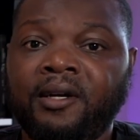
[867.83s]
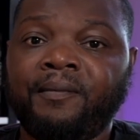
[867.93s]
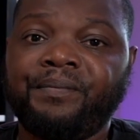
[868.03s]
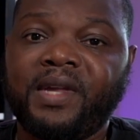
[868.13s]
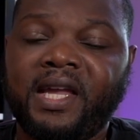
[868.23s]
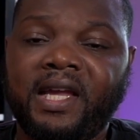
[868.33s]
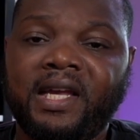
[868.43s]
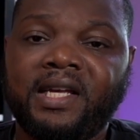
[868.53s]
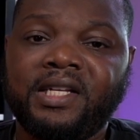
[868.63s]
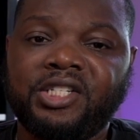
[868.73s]

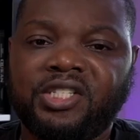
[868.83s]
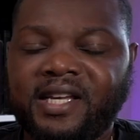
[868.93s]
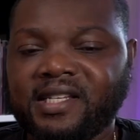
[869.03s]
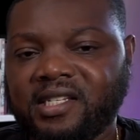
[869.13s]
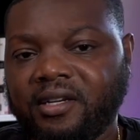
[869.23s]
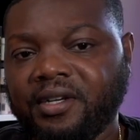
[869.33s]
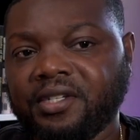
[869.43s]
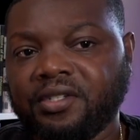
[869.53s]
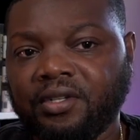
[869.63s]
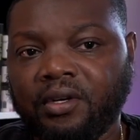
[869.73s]
and just take it
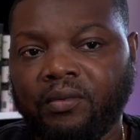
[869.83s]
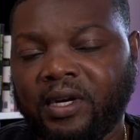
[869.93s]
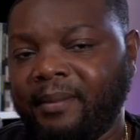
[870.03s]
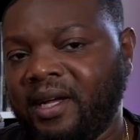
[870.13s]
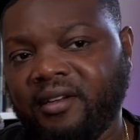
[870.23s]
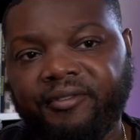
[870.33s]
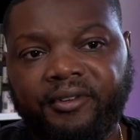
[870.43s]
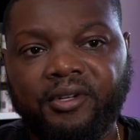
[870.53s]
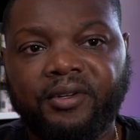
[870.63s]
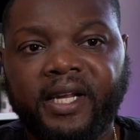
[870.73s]
serious. When I'm out in the
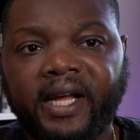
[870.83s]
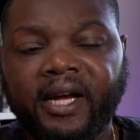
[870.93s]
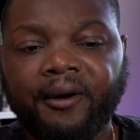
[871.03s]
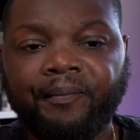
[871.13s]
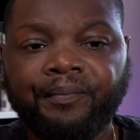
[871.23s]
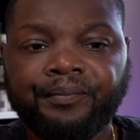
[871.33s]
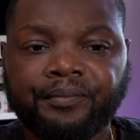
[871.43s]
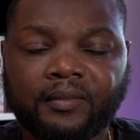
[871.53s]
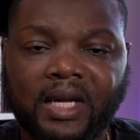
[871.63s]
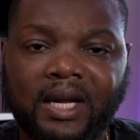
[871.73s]
field now,
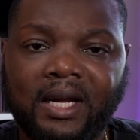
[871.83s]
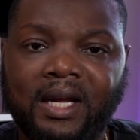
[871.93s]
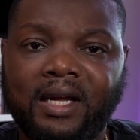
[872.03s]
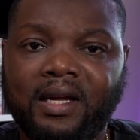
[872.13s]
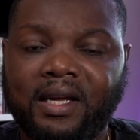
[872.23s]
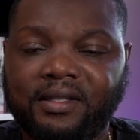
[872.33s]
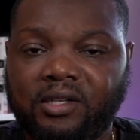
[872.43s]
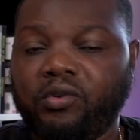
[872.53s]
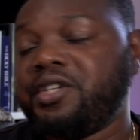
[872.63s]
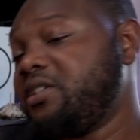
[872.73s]
the
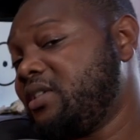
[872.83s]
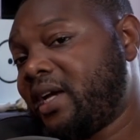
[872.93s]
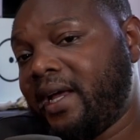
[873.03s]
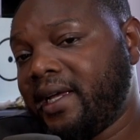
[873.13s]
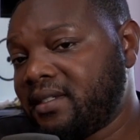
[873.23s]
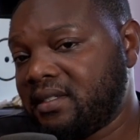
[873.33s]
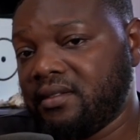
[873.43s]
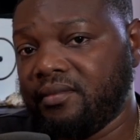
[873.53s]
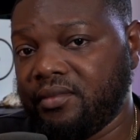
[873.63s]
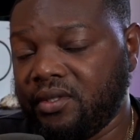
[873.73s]
questions I ask
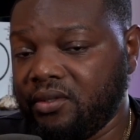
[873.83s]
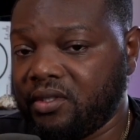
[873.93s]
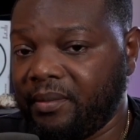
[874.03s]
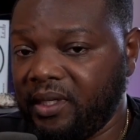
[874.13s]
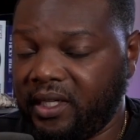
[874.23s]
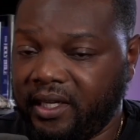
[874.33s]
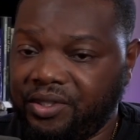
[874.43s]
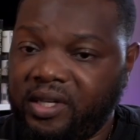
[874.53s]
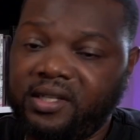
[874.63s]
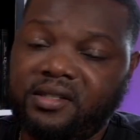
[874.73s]
to some of the
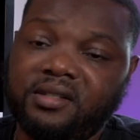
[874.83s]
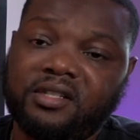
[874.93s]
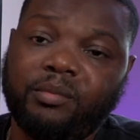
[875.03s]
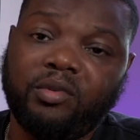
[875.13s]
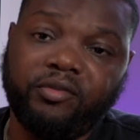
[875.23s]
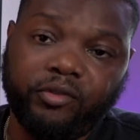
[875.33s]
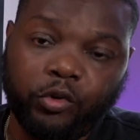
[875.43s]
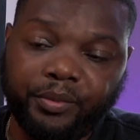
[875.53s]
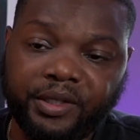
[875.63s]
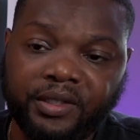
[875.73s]
contractors and some of the
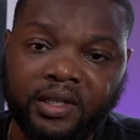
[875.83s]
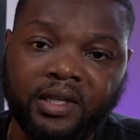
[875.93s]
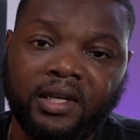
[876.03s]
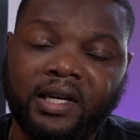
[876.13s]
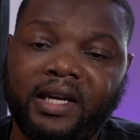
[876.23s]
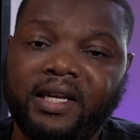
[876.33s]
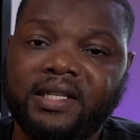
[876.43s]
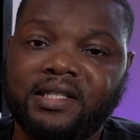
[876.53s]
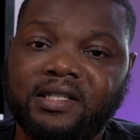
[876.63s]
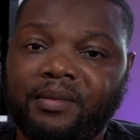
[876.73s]
foremen and
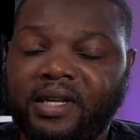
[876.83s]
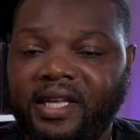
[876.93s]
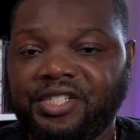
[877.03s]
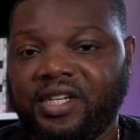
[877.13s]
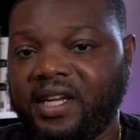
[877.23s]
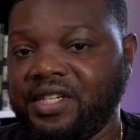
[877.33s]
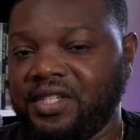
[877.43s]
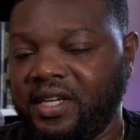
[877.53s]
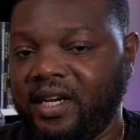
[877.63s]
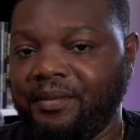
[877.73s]
some of the education
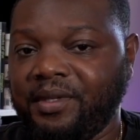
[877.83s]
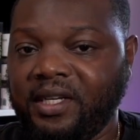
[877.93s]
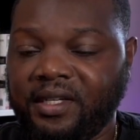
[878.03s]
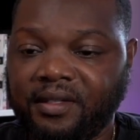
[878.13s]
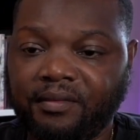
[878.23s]
that I'm getting,